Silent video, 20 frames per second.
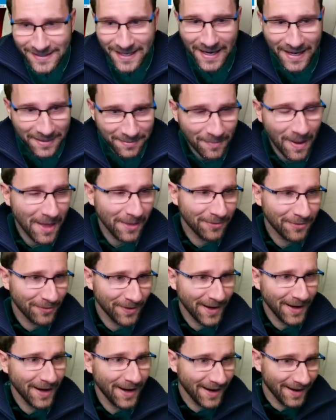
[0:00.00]
Hitman
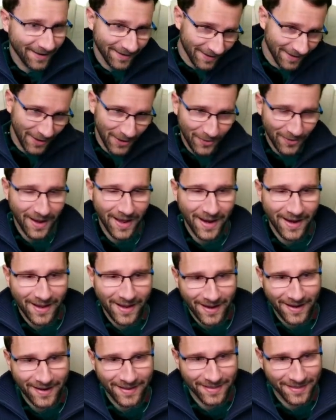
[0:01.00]
3, look at
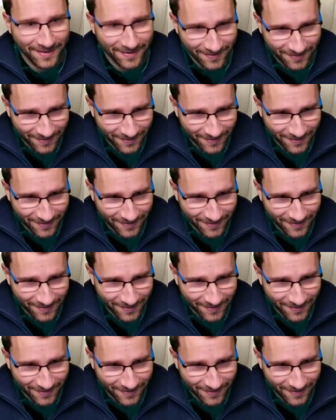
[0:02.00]
it.